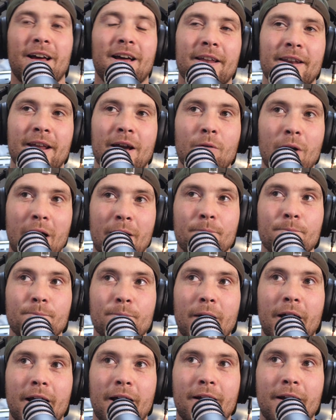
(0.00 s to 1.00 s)

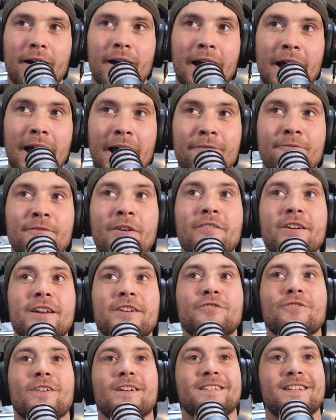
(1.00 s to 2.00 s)
I'm very
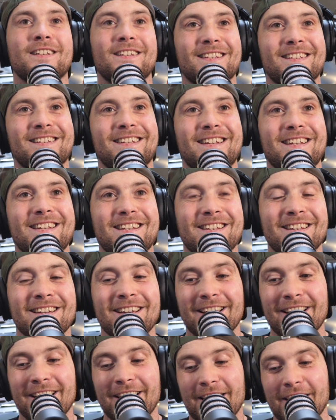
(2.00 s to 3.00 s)
interested to see
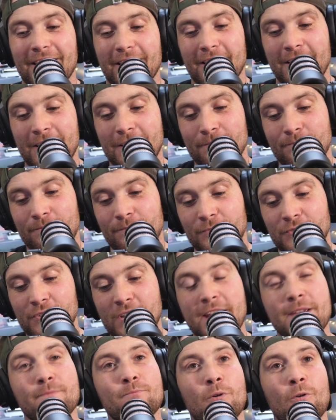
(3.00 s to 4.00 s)

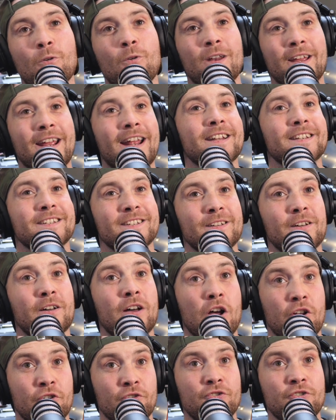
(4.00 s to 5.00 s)
Jake Paul against
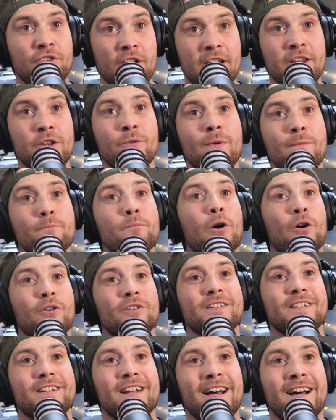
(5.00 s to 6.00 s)
a genuine
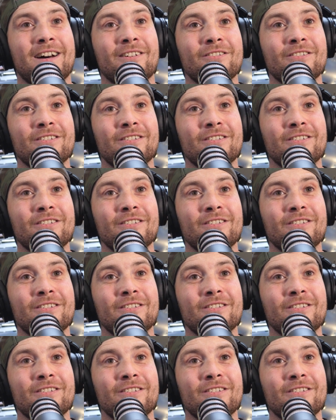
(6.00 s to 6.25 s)
boxer now.